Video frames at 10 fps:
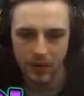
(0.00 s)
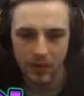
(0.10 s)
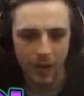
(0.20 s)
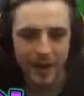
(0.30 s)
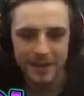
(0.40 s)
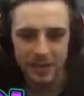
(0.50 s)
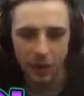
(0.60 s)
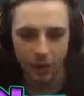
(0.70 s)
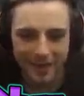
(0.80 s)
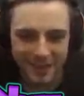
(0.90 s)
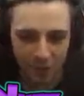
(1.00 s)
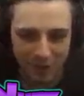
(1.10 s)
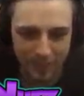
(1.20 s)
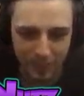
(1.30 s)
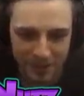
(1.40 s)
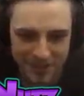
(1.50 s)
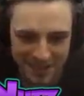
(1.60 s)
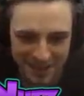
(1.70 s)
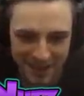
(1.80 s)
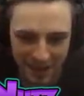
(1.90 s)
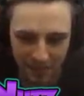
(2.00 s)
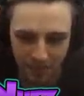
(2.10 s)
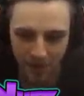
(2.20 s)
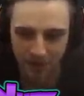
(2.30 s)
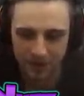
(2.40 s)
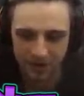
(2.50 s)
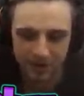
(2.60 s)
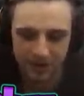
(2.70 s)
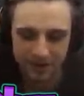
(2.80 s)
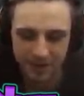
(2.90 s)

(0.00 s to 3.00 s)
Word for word: Why is there always creepers in there, bro?